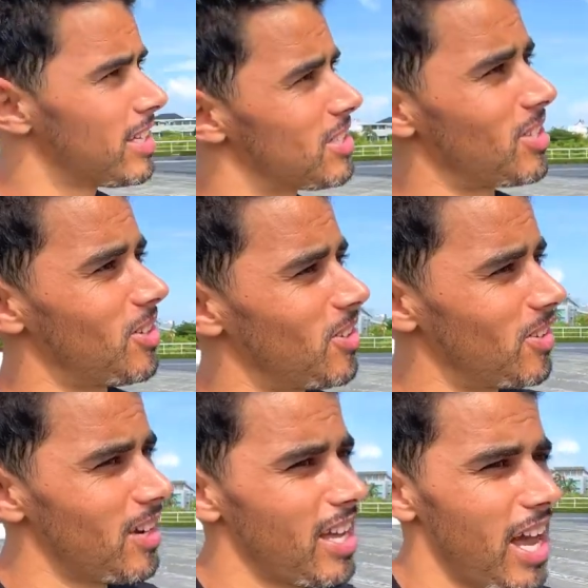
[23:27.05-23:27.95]

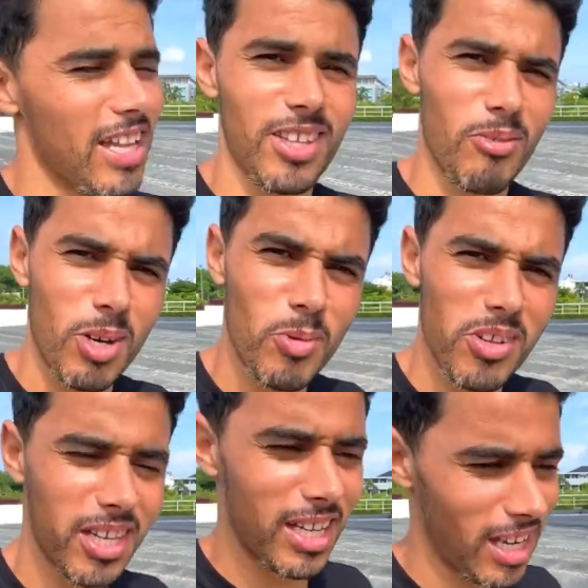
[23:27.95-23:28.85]
So, and the one more
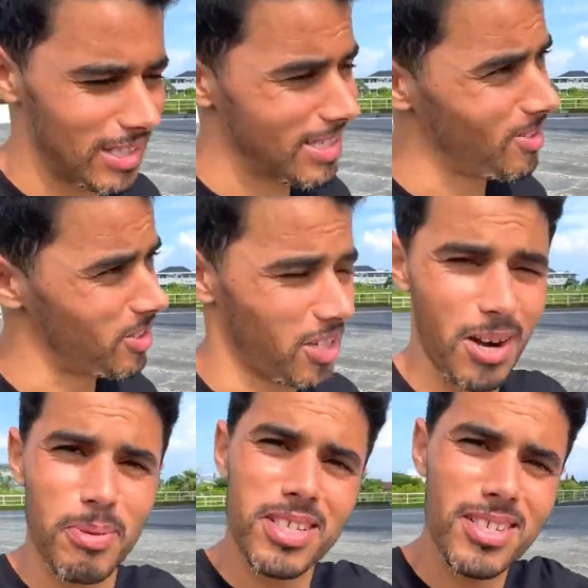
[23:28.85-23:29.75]
thing also, the
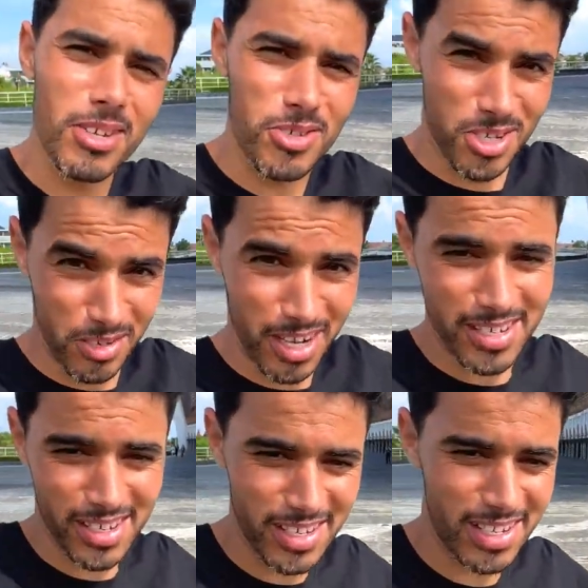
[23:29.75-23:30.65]
carpets that you saw
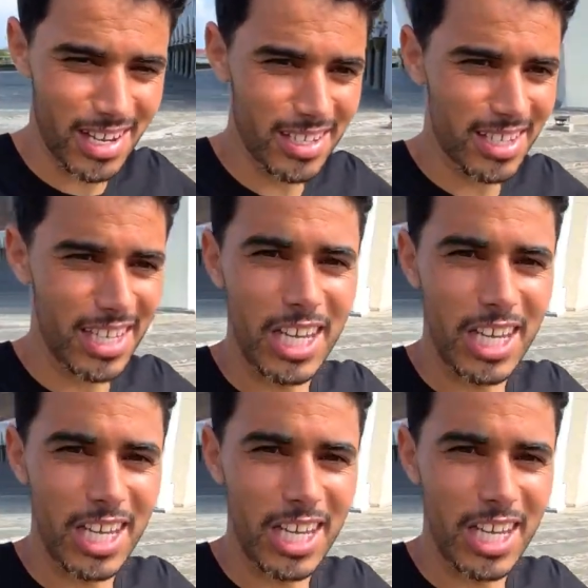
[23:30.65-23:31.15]
guys inside,